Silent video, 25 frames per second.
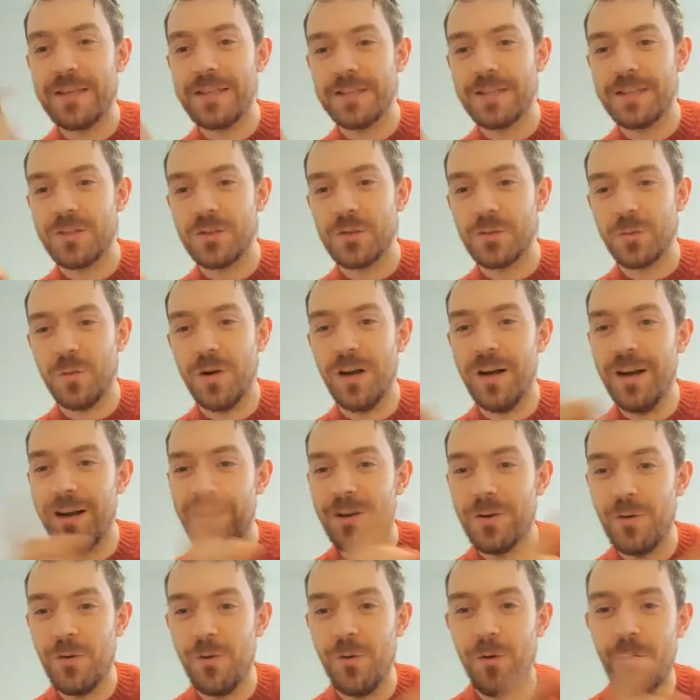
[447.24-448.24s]
didn't work,
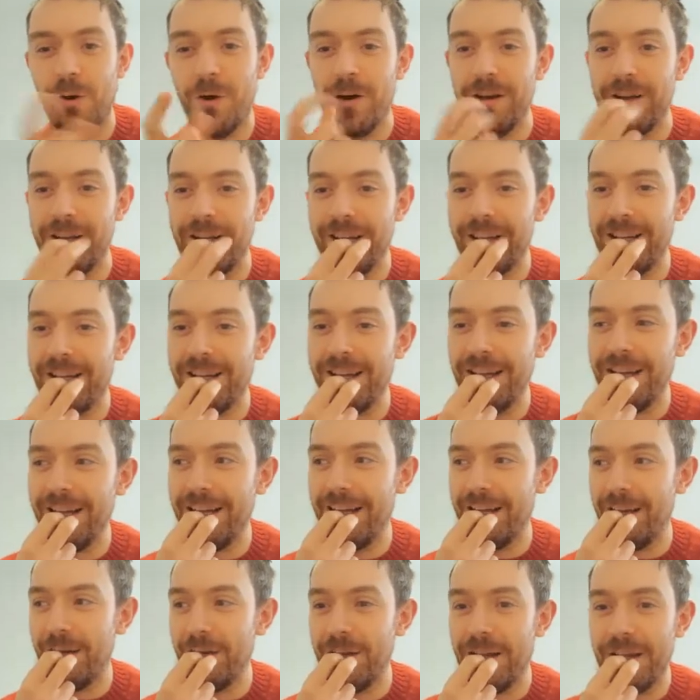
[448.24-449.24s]
or
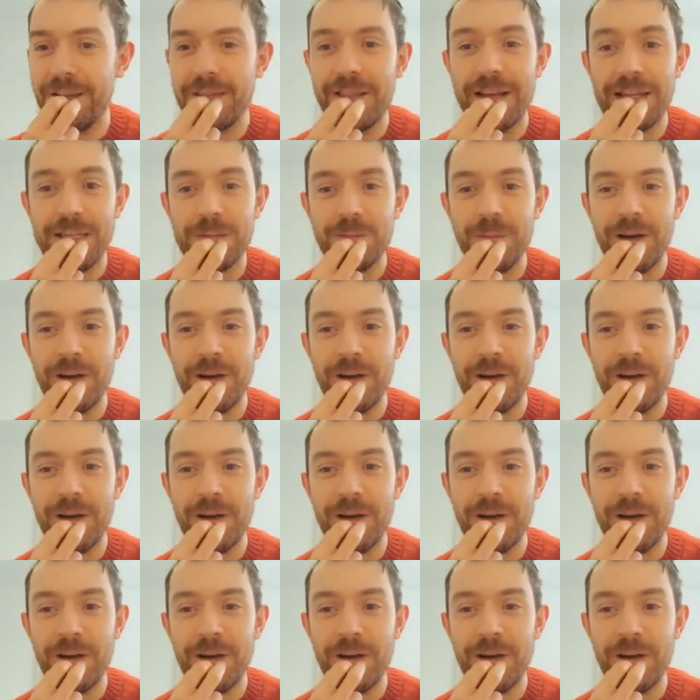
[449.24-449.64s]
that's